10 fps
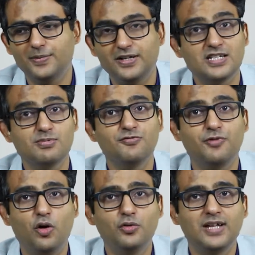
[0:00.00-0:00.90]
It has been
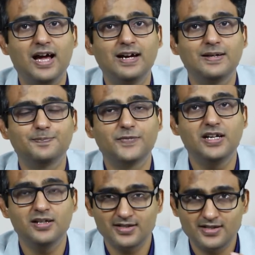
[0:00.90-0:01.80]
found that
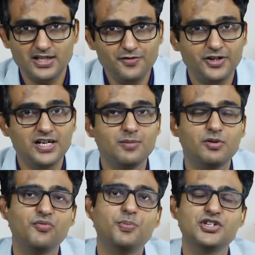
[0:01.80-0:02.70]
in a significant
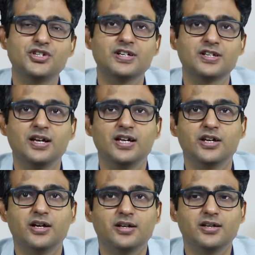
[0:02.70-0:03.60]
number of patients,
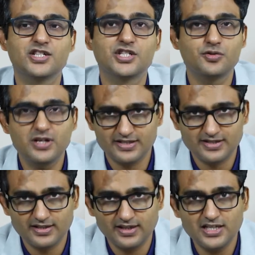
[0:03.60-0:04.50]

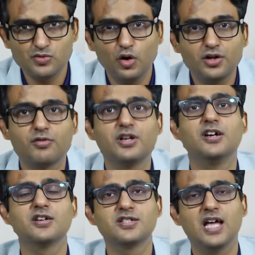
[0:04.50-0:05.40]
stress is what
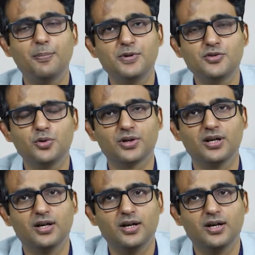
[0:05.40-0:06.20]
triggers the episode.